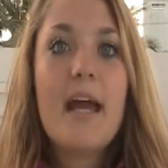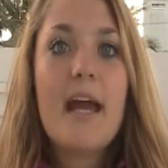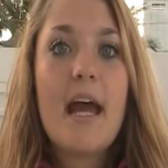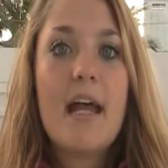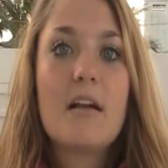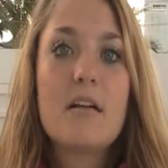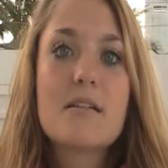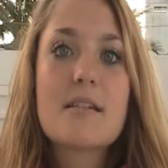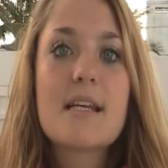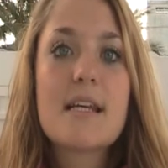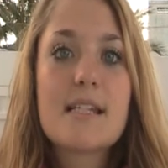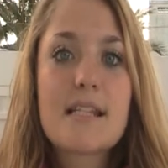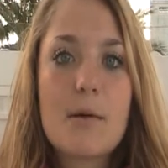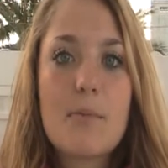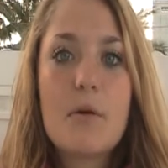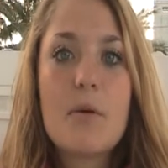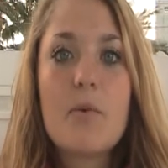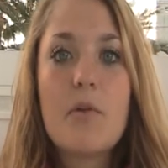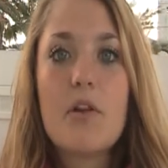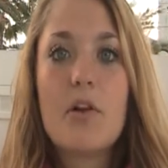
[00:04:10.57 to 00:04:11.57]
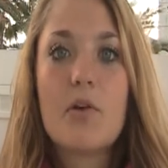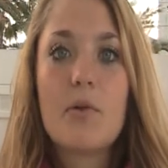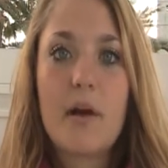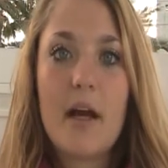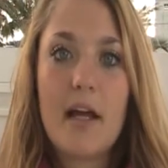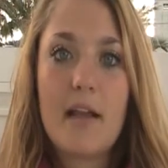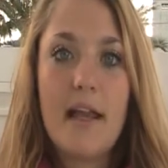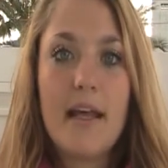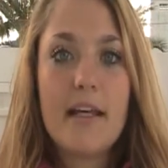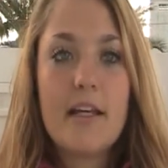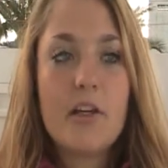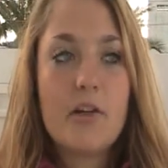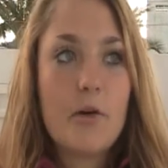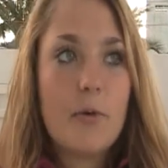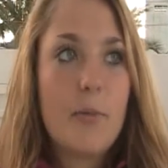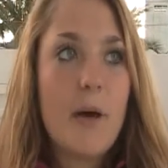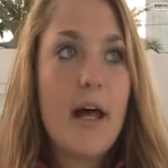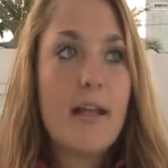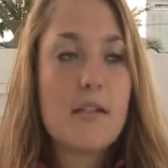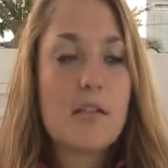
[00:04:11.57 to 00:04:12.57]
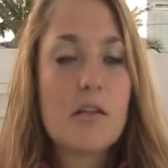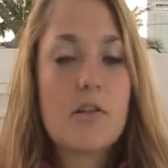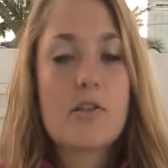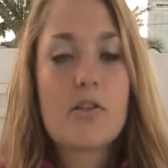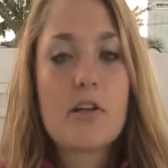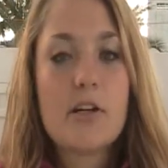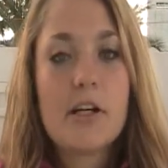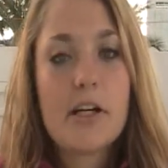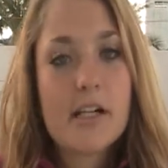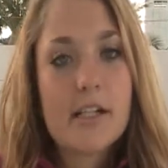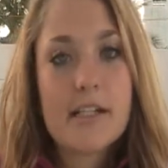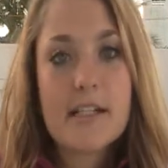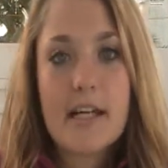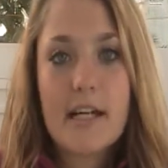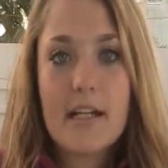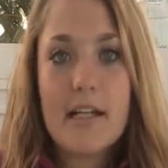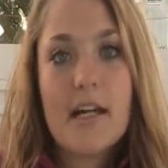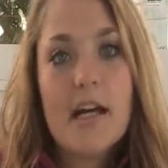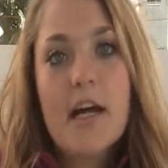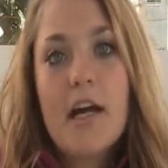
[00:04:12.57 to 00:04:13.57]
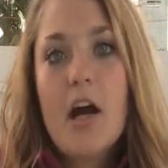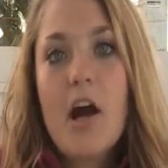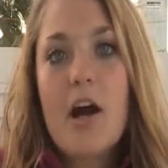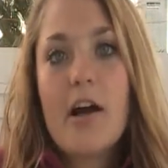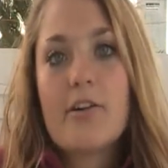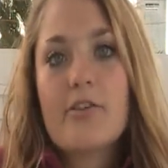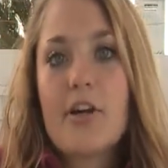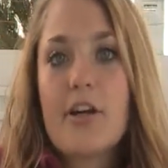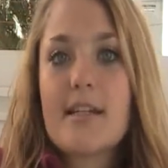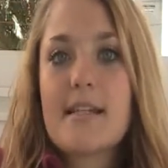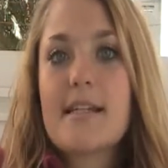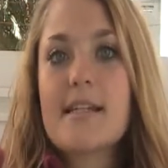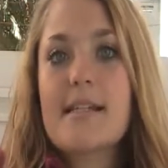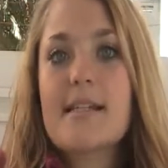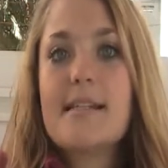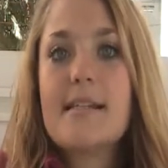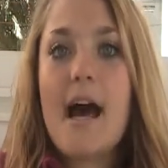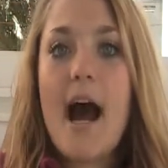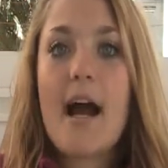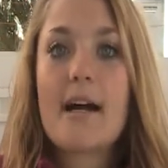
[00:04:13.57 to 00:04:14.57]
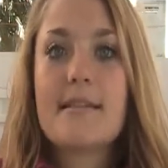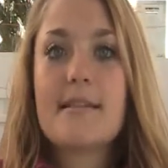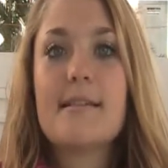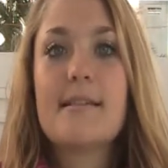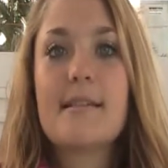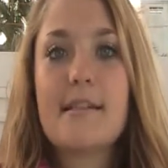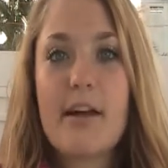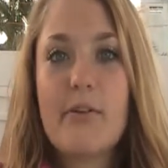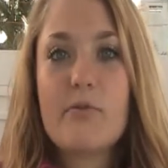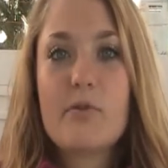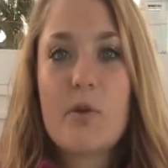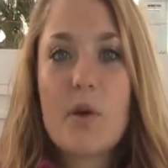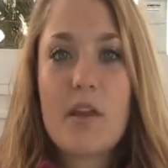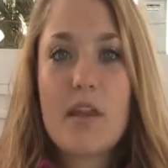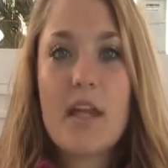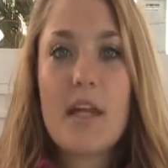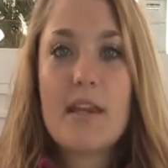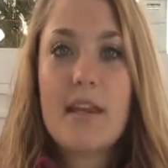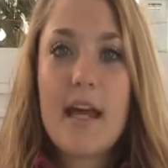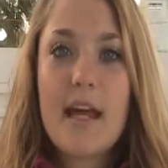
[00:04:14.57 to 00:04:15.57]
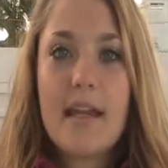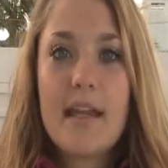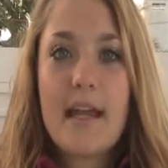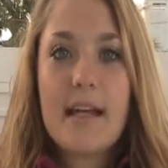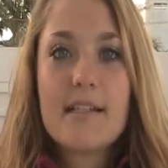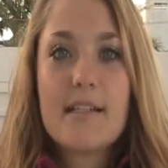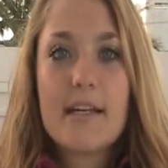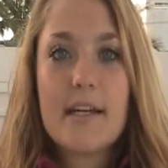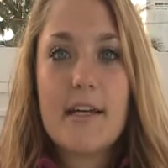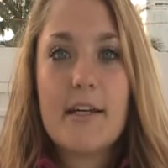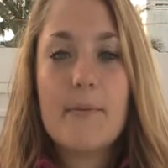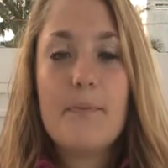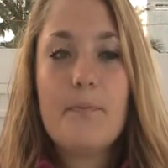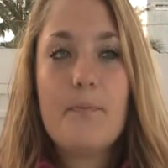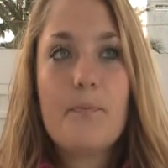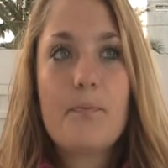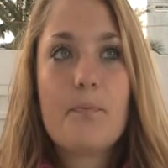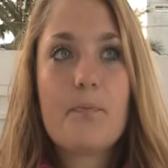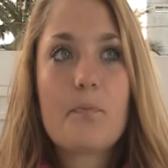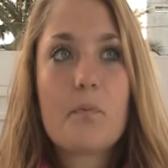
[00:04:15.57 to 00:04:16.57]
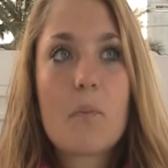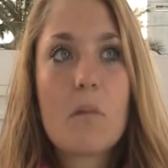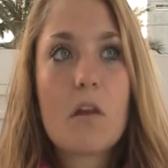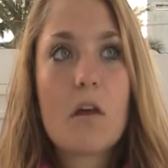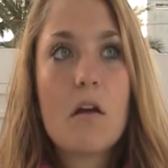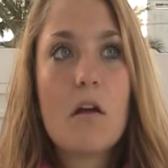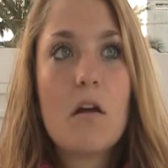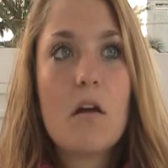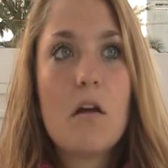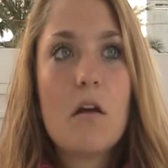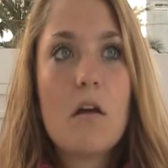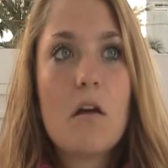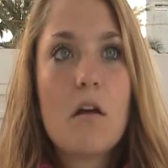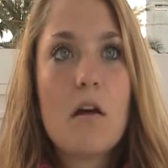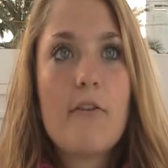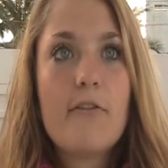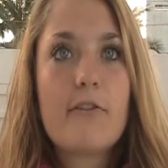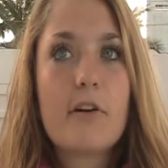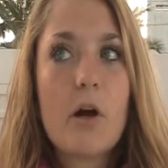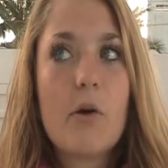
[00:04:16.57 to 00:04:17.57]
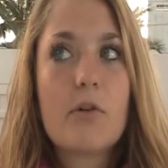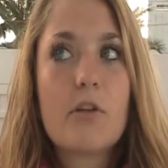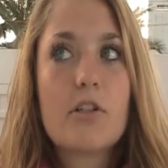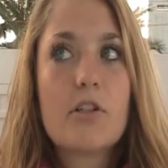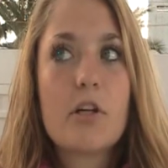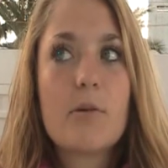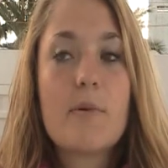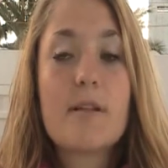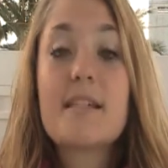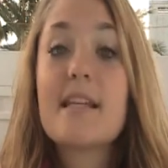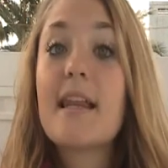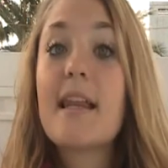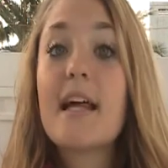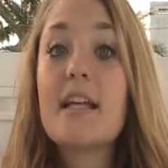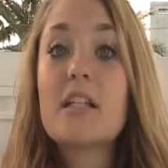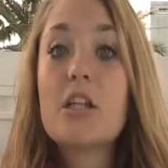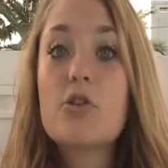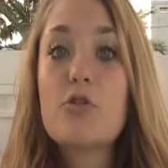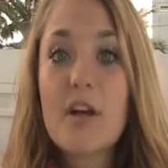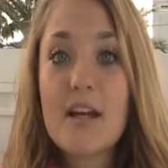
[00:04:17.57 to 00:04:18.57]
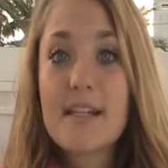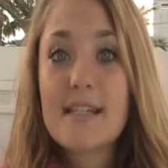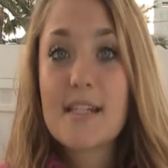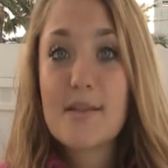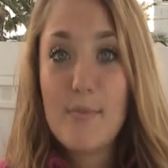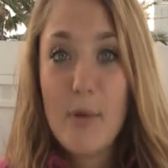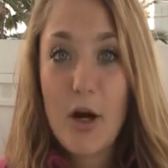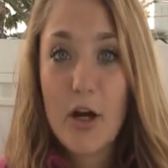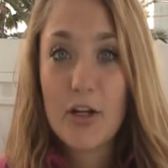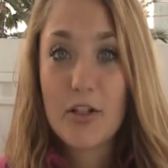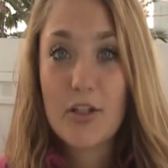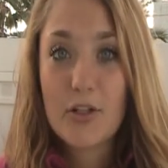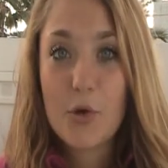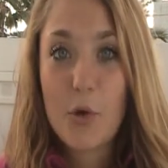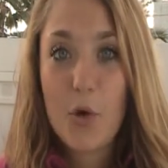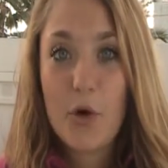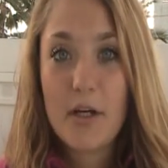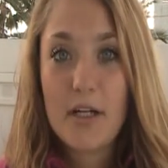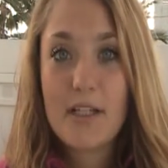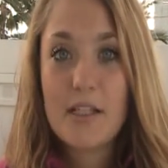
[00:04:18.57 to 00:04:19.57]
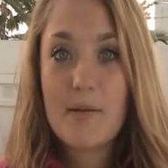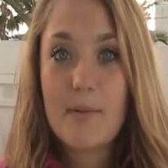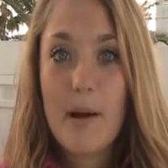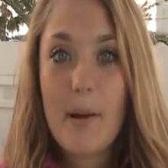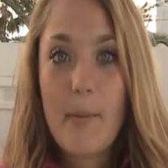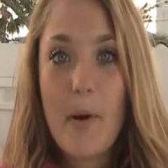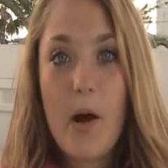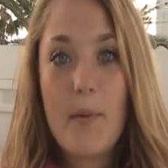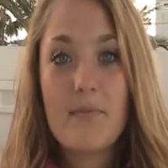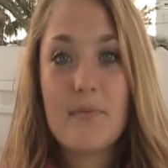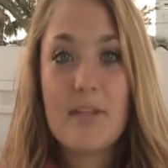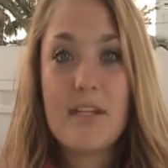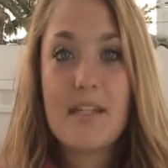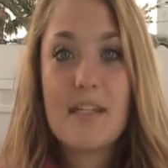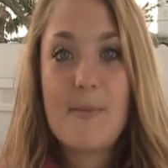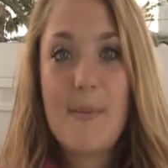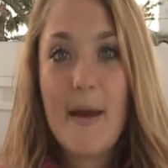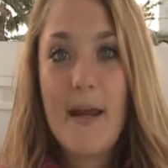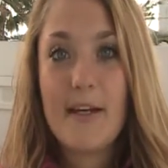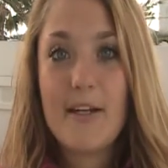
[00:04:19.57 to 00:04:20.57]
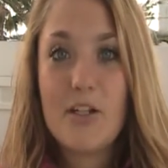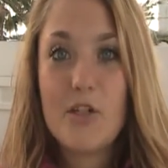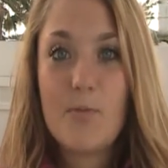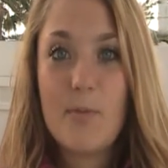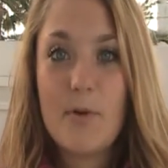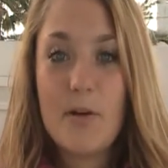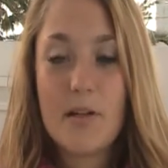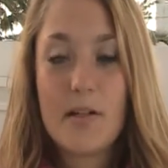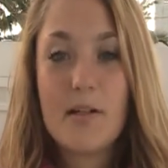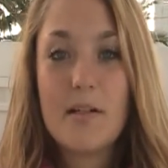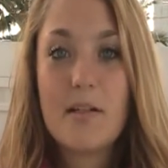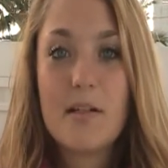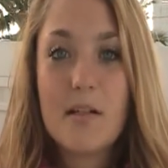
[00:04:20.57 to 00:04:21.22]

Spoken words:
And I'll see some people that are wearing, like, you know, pencil skirts and are dressed in slacks and stuff. So I think they like to, I forgot what the term is, they like to dress smart according to my mom's Spanish book.